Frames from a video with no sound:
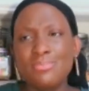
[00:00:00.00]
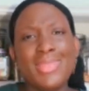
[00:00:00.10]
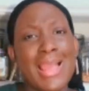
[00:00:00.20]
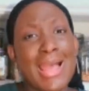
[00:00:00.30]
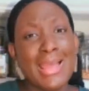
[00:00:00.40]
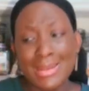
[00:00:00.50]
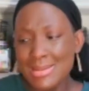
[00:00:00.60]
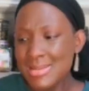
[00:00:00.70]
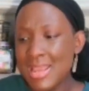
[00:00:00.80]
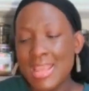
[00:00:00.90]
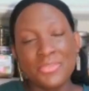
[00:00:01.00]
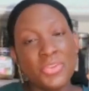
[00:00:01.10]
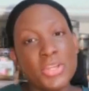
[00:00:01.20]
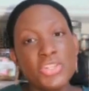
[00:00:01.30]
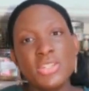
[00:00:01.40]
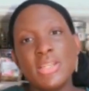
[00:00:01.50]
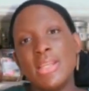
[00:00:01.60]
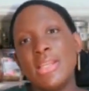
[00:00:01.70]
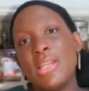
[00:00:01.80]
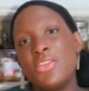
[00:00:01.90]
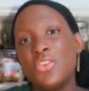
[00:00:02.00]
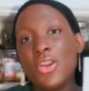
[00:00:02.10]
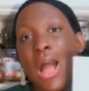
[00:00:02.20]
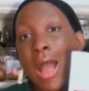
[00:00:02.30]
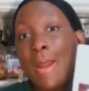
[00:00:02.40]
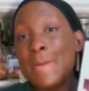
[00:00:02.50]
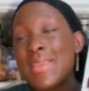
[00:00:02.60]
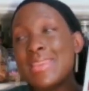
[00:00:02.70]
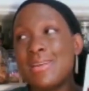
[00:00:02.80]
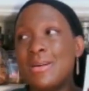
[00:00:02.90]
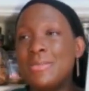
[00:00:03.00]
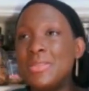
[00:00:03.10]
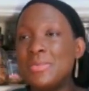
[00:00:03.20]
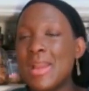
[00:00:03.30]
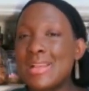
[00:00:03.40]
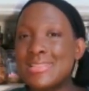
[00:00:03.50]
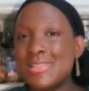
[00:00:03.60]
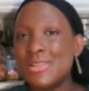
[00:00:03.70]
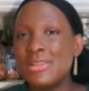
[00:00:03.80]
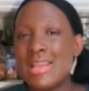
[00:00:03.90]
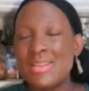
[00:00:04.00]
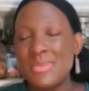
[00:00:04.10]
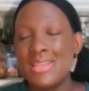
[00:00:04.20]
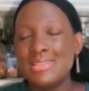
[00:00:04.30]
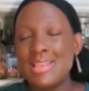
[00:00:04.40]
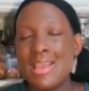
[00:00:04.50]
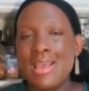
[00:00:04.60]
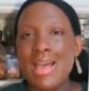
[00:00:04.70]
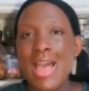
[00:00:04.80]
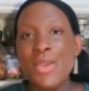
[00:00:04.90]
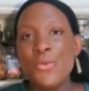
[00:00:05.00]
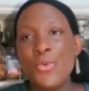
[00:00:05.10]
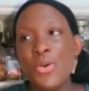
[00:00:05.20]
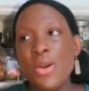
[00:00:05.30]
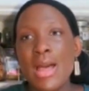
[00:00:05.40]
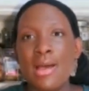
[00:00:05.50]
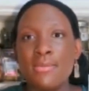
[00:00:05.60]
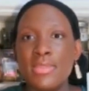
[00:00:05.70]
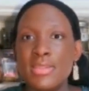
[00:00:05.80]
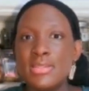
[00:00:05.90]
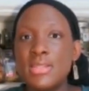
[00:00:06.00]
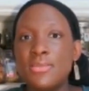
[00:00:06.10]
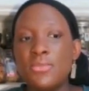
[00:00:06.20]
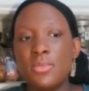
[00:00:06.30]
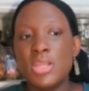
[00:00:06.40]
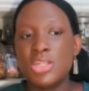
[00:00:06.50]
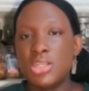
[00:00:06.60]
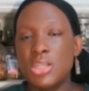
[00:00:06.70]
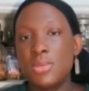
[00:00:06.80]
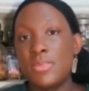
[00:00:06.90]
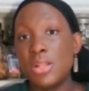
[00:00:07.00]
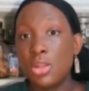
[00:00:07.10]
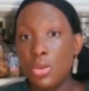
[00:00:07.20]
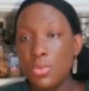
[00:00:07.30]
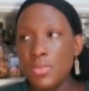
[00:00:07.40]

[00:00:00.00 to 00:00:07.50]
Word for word: And if you're interested in getting your copy of the Practitioner Database, I will have this information below.